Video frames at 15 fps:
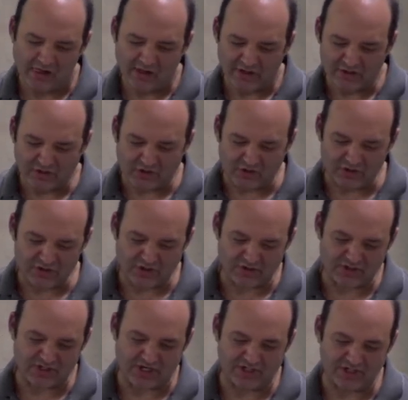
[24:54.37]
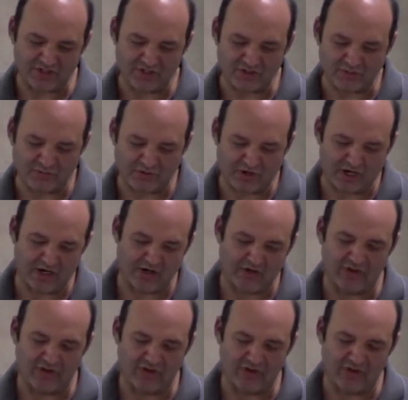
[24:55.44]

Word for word: Let's close our sessions in prayer.